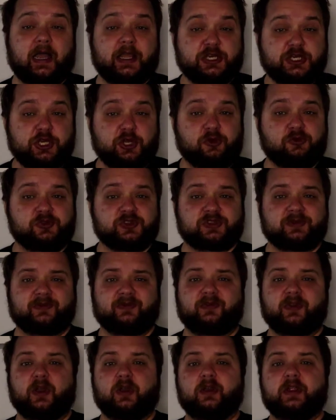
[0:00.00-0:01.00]
I know
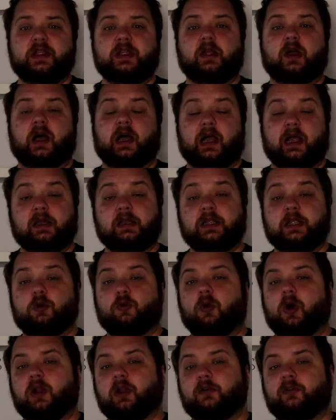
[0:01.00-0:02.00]
some very highly
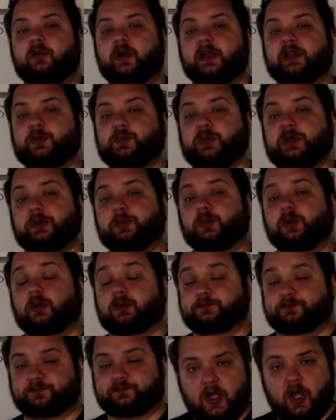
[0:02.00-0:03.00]
qualified
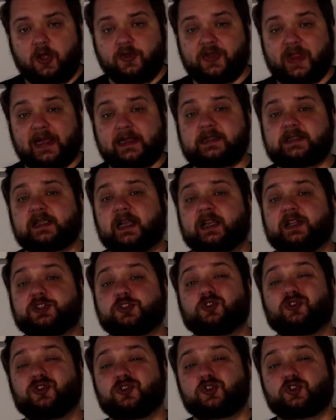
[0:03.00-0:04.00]
people on that
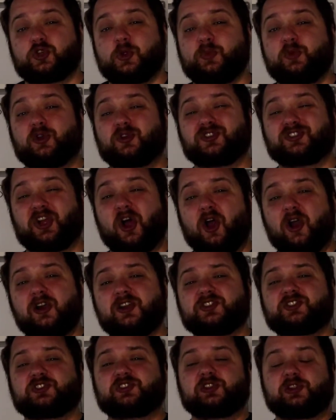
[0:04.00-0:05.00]
side. So distributors
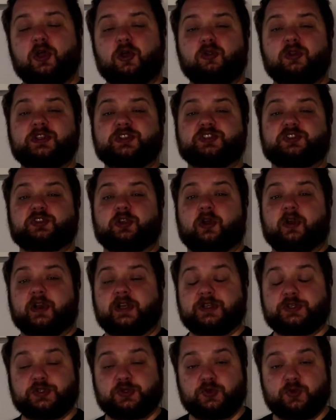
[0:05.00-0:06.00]
are slowly
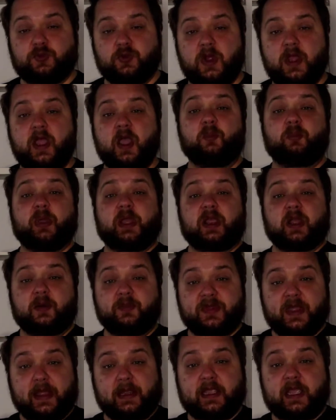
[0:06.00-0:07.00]
starting to pick
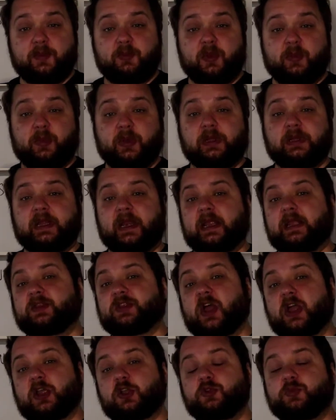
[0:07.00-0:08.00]
up that capability,
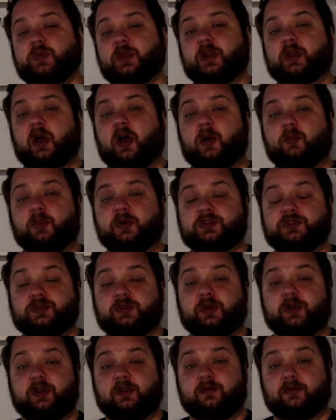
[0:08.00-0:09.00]
and that could be an
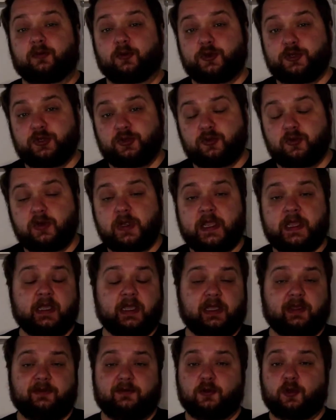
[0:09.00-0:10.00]
opportunity for you
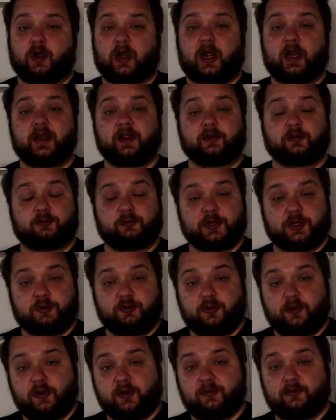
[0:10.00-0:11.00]
if you're either
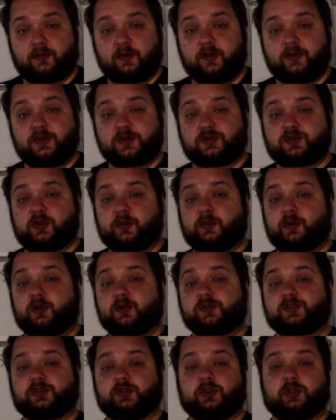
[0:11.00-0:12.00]
recruiting for a
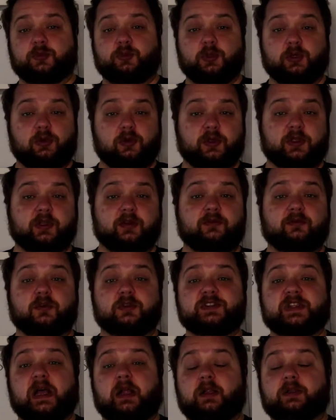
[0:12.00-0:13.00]
distributor, so you could be looking
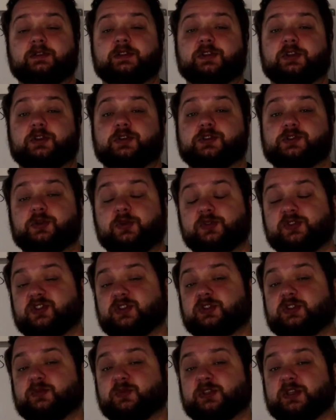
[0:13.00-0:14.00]
for talented control
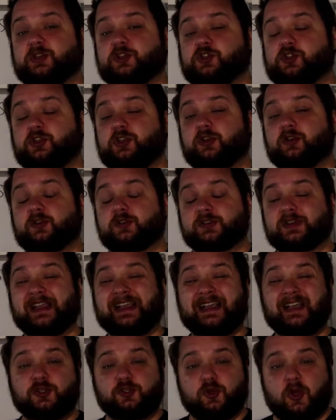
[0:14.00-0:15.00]
systems engineers
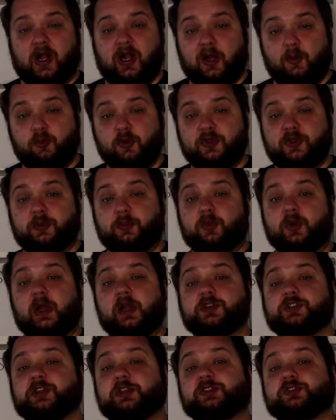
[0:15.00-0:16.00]
to help with the
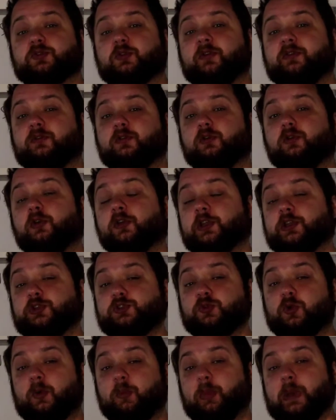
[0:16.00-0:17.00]
projects, or if you're looking
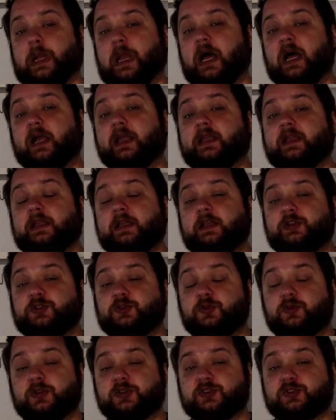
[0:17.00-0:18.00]
to apply
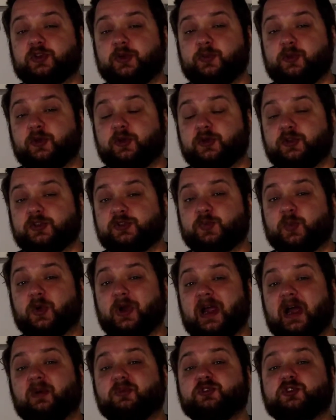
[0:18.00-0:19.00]
to distributors,
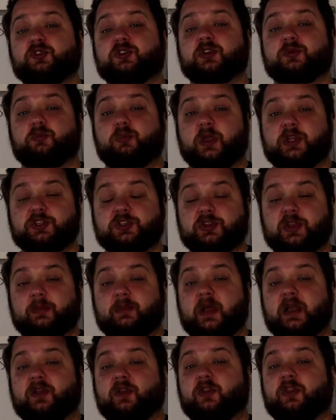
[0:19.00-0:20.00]
perhaps you can pitch
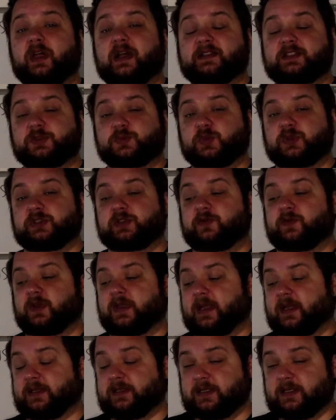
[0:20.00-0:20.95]
them that specific